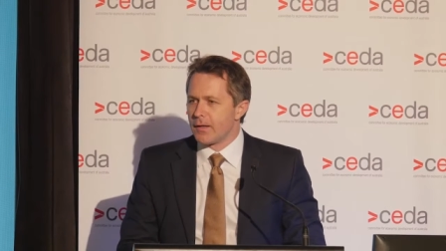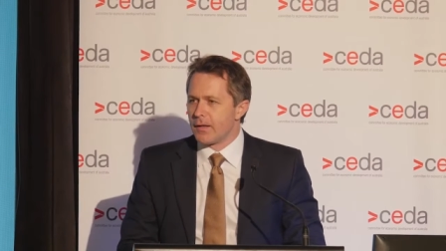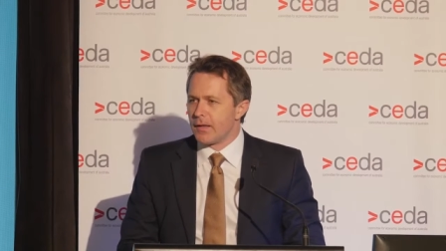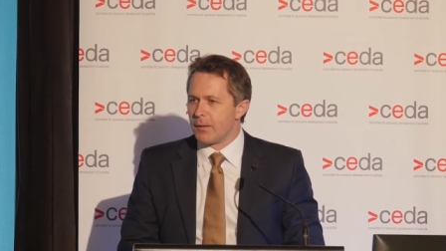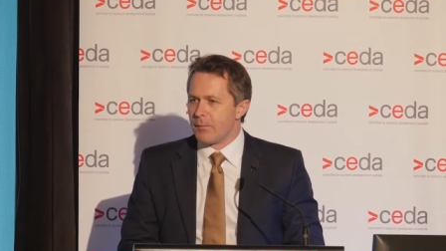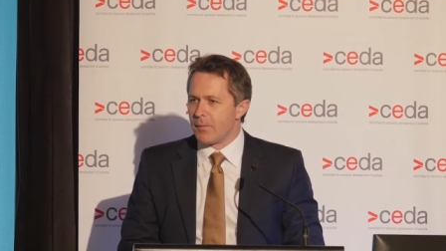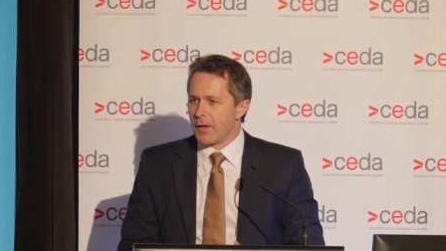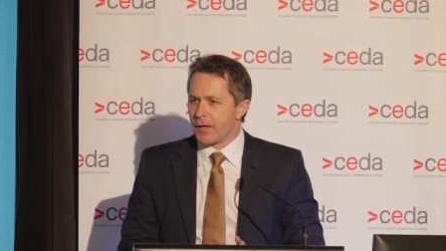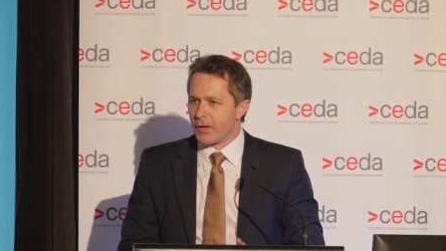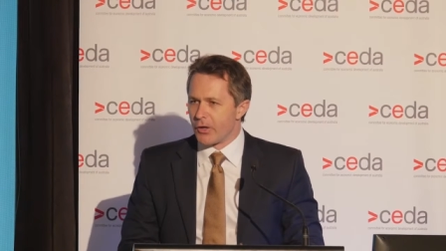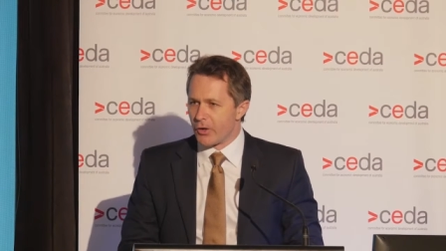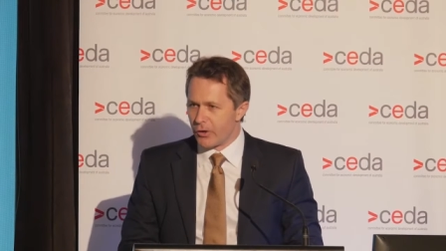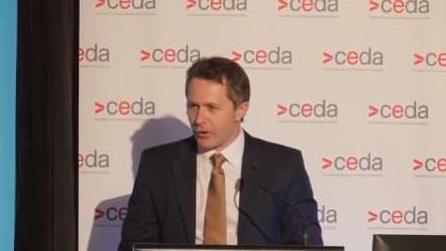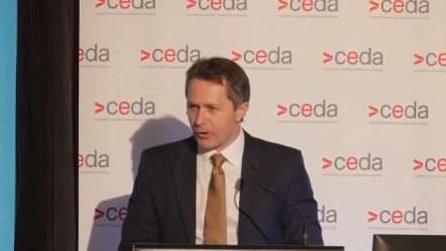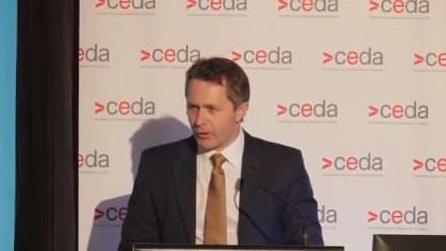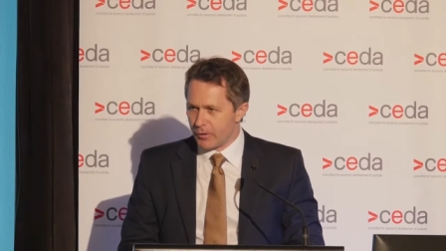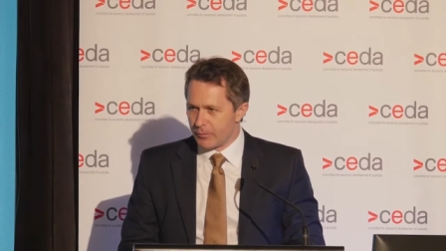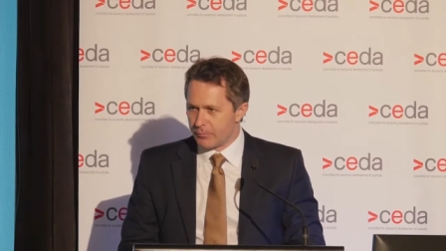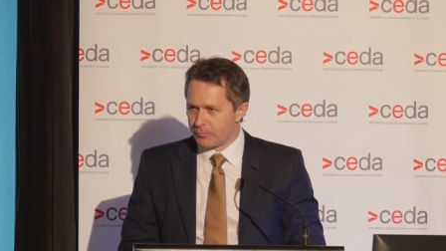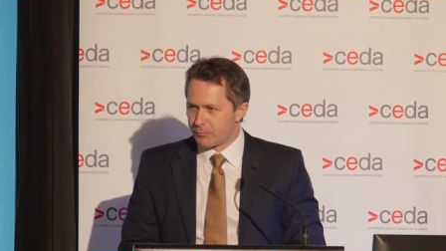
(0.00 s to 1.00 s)
he met a
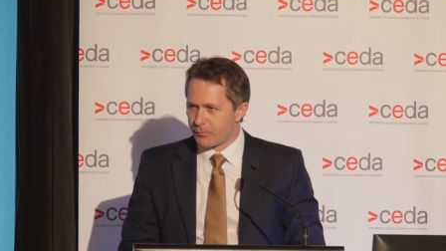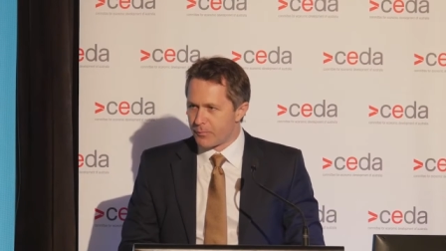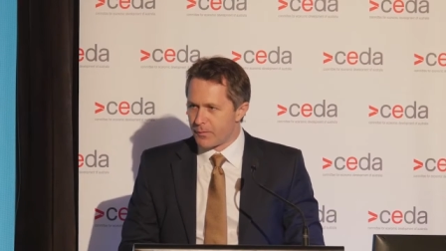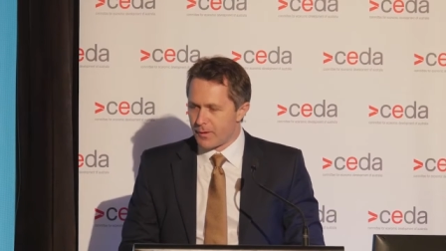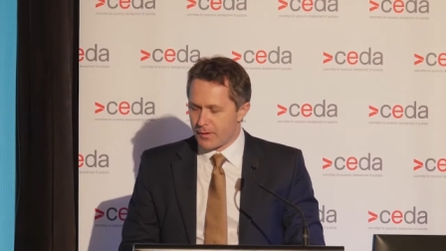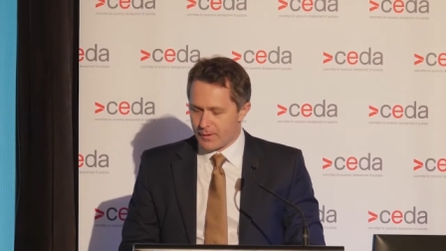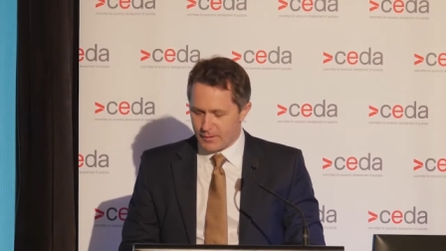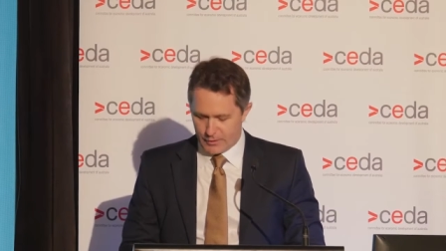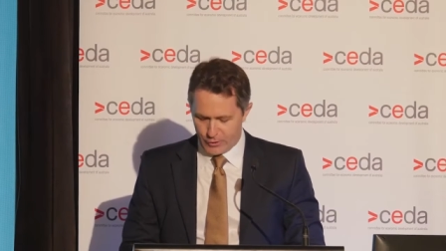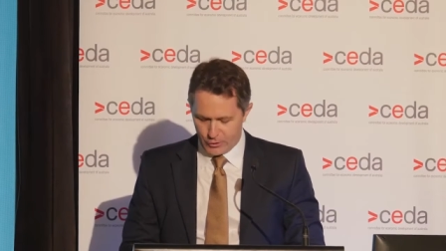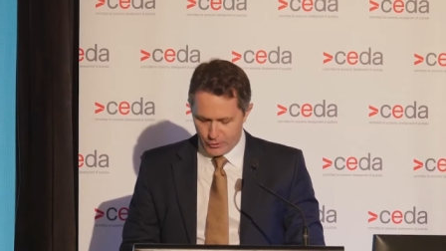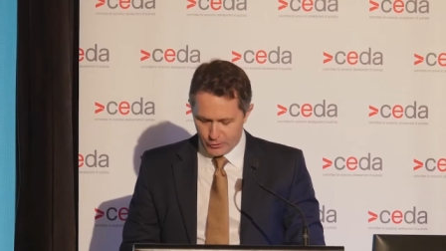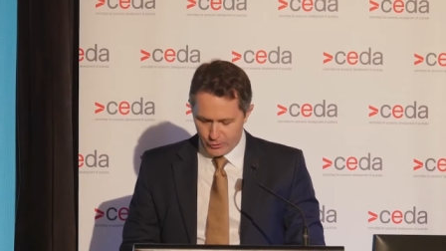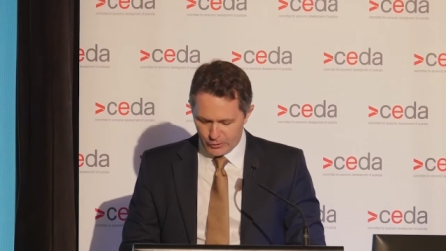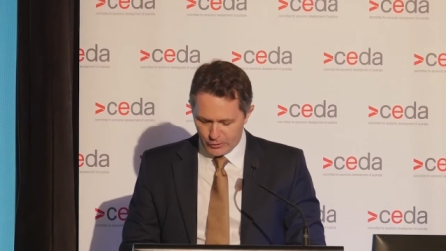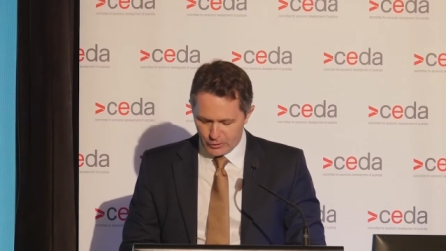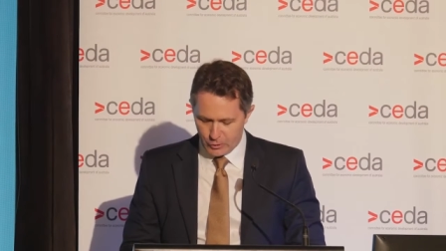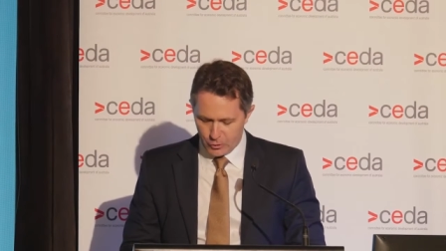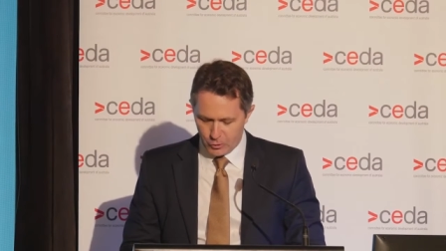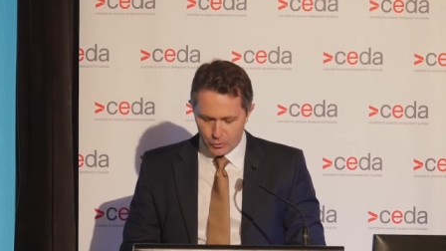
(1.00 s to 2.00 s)
girl, a
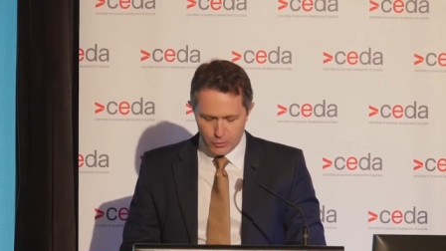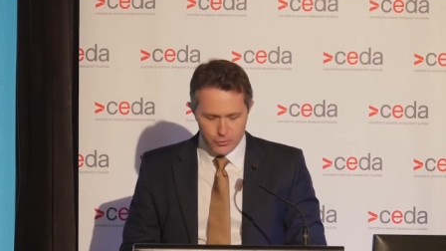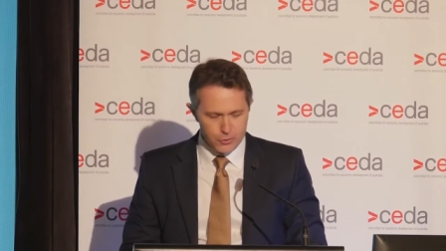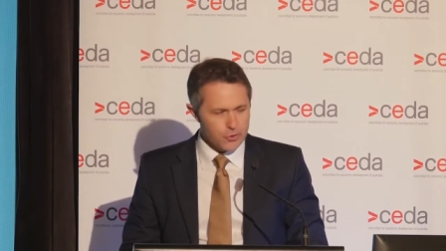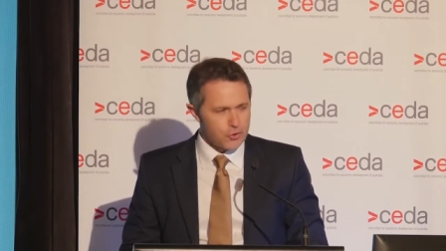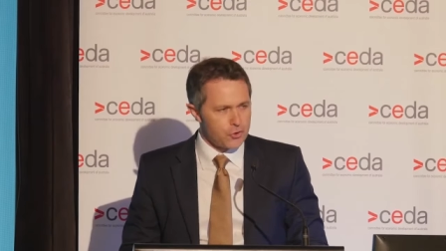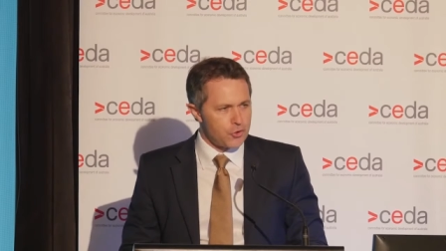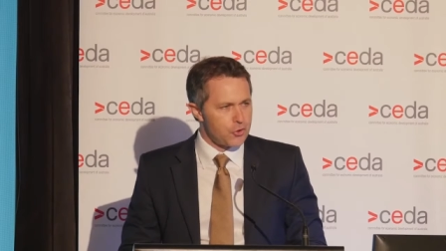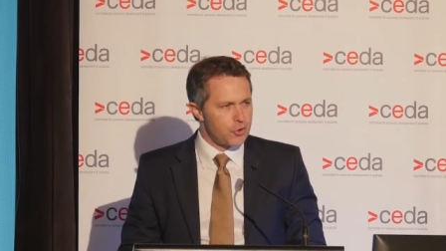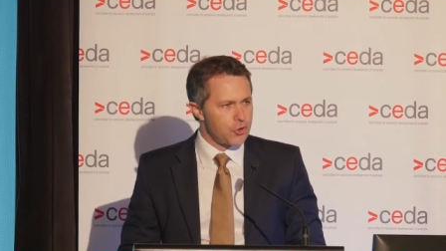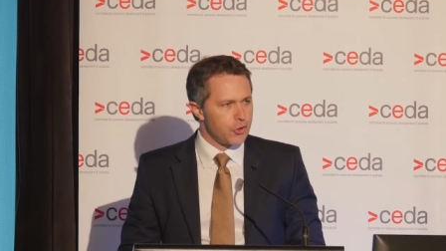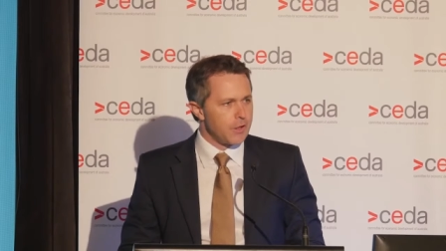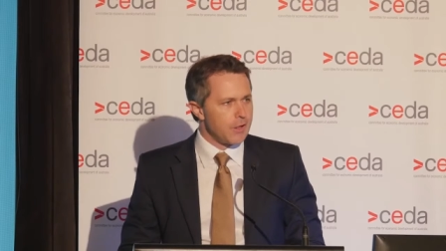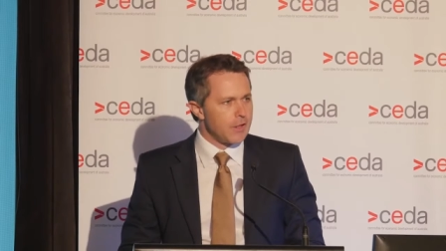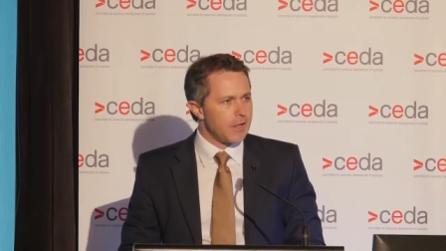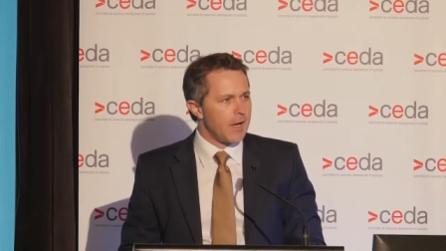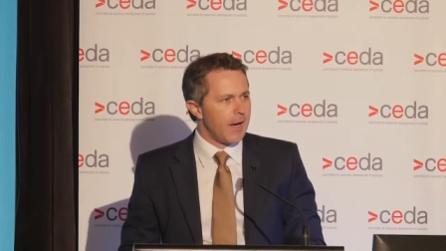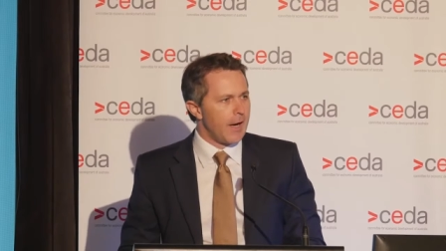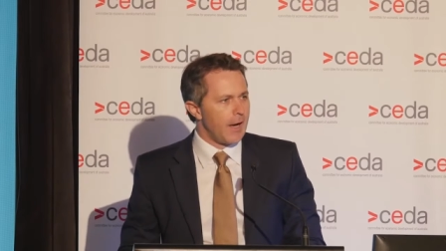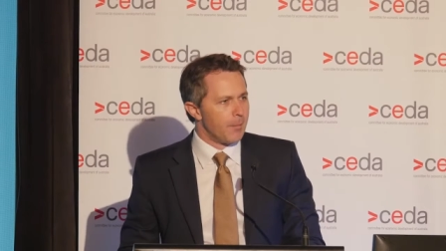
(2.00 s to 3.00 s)
girl called
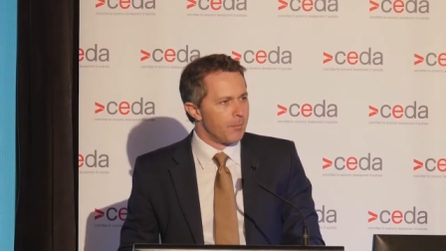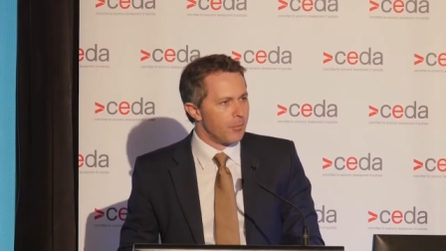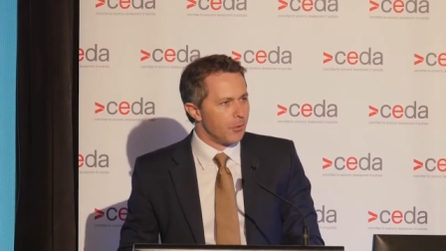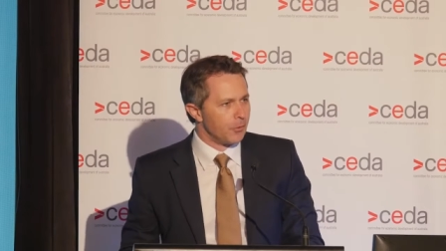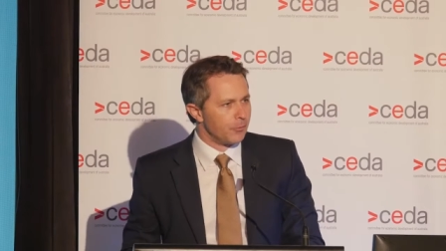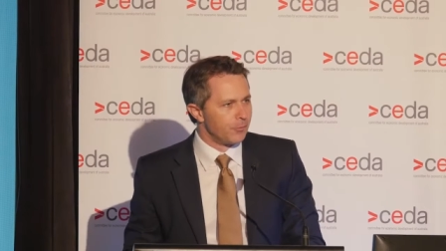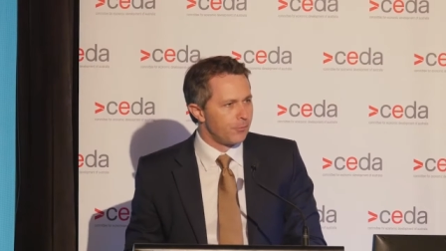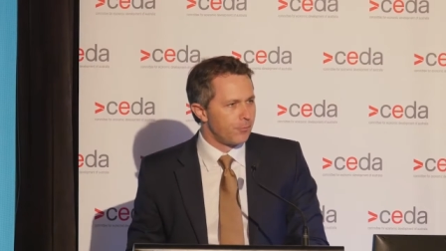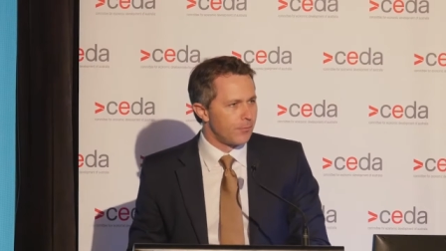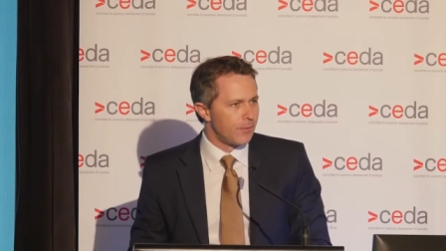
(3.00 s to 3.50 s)
Jean Campbell.